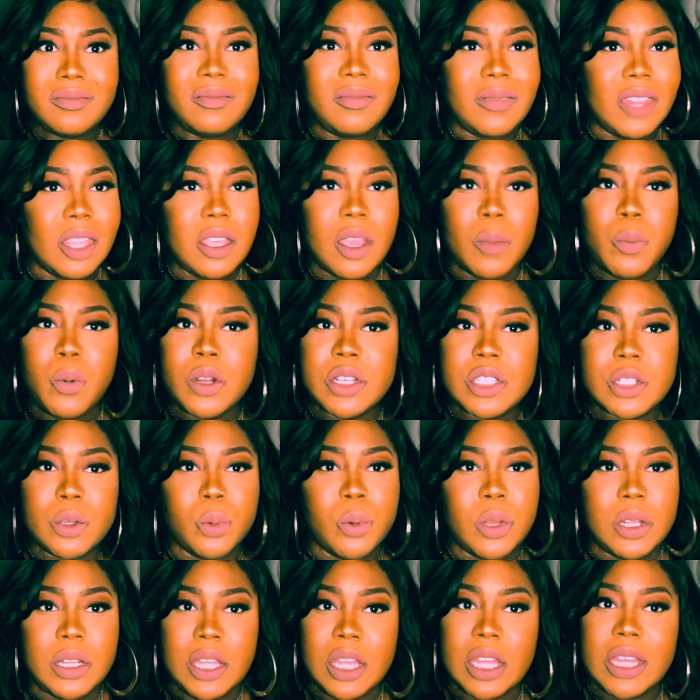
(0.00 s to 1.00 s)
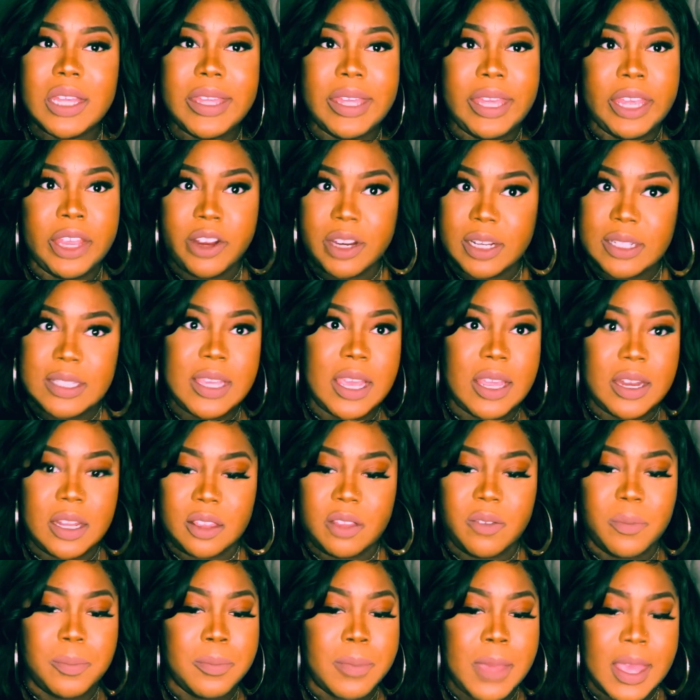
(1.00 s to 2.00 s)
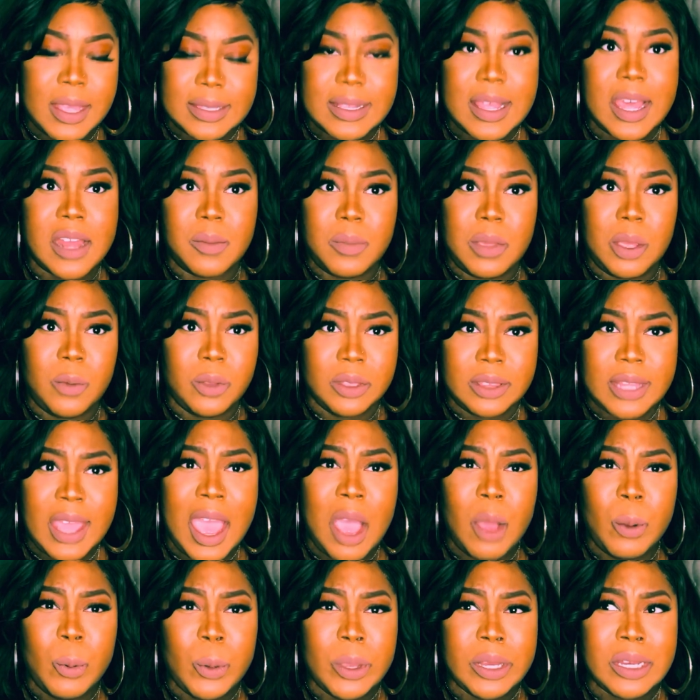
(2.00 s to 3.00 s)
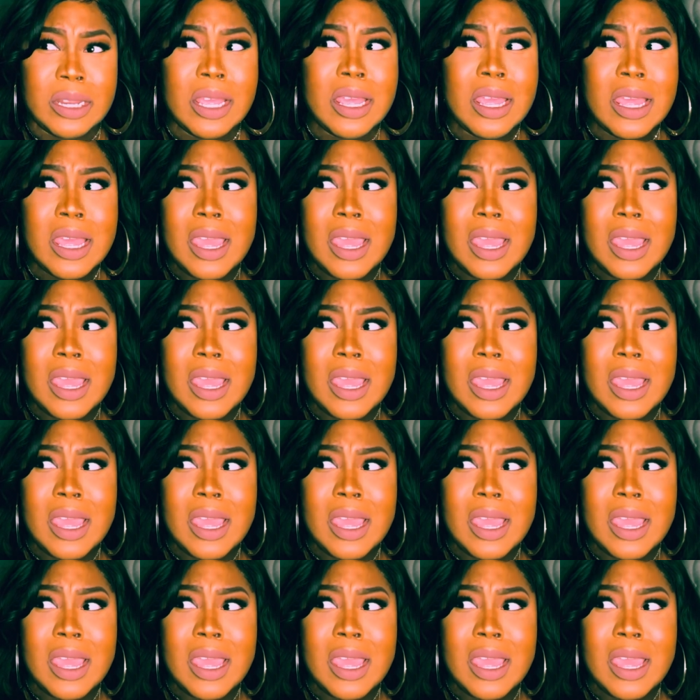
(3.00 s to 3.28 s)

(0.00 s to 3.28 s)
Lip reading: Yeah, Porsha really irritated the mess out of me with that one.